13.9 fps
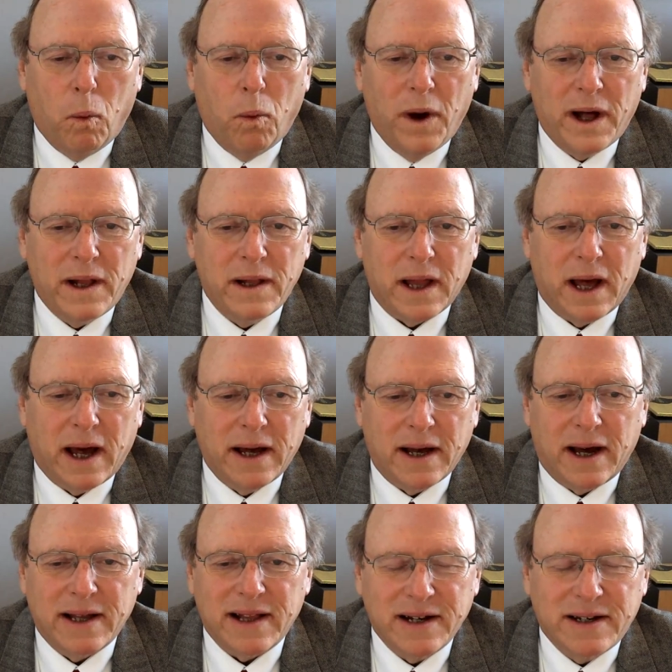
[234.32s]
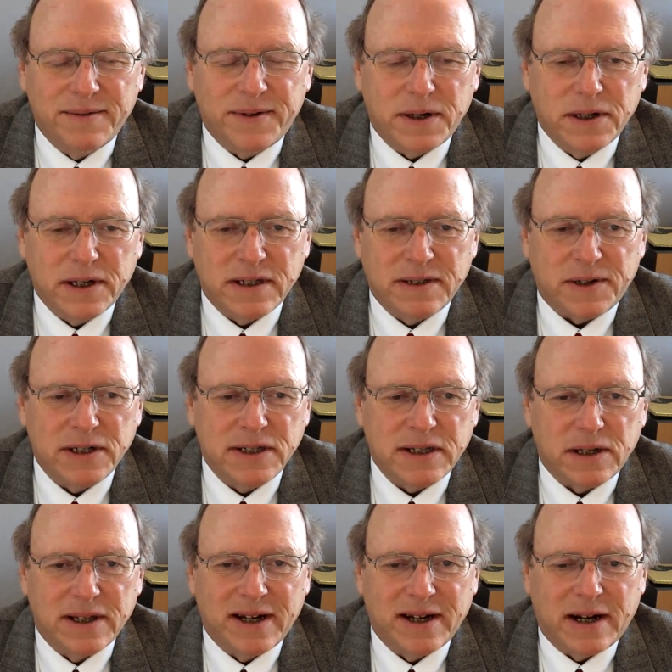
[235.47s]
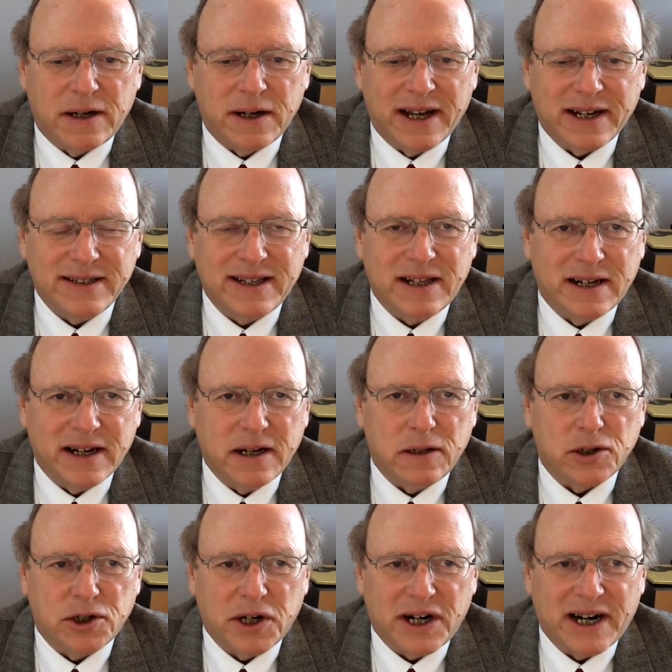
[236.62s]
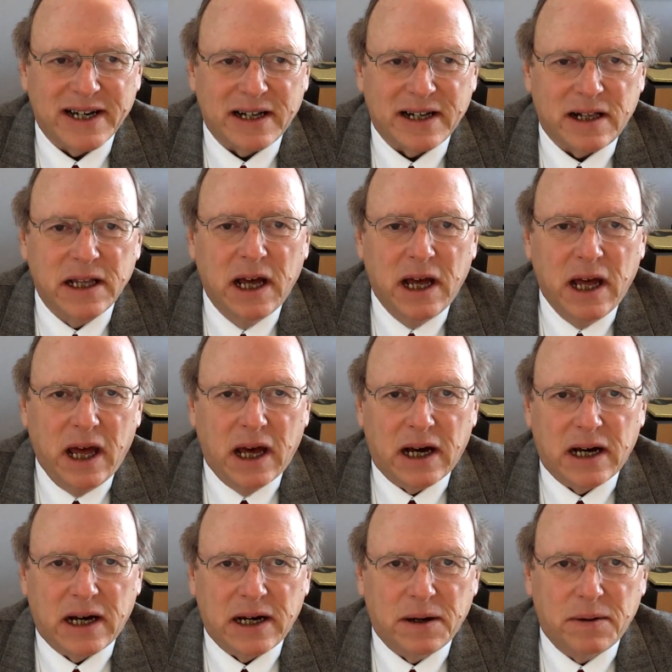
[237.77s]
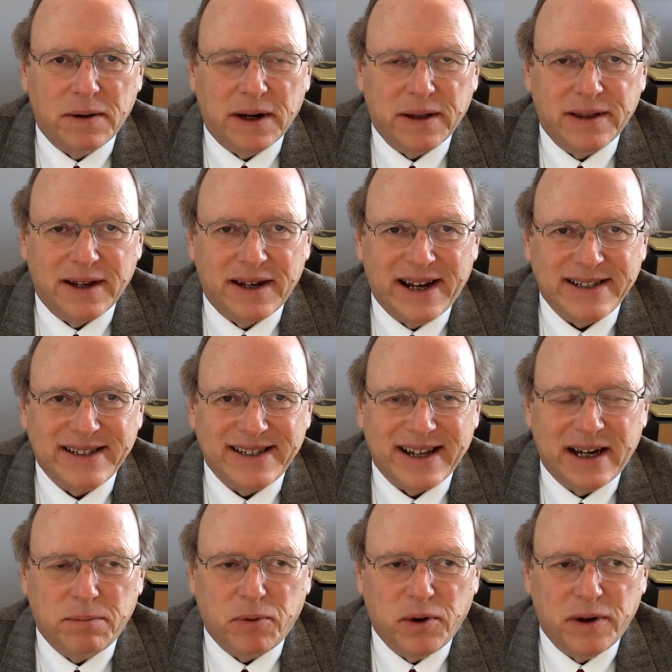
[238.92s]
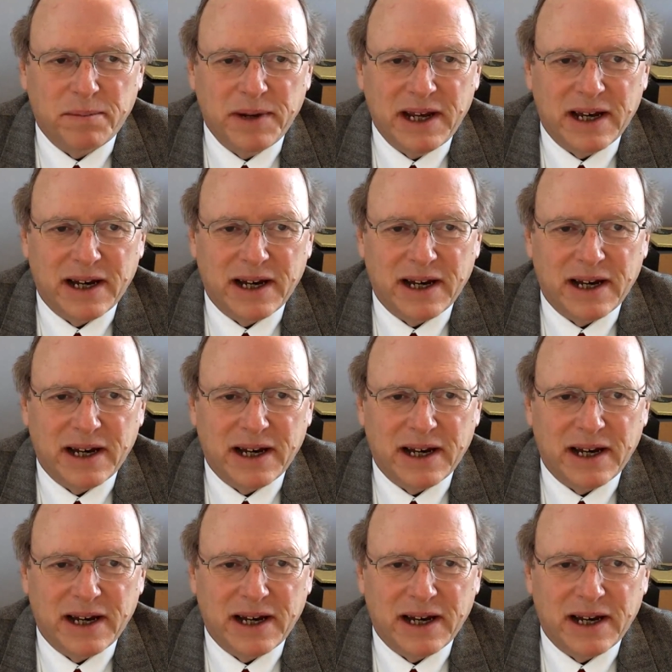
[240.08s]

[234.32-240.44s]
well, I'd like to focus first on the, our next clinical trial. Uh, the next step would be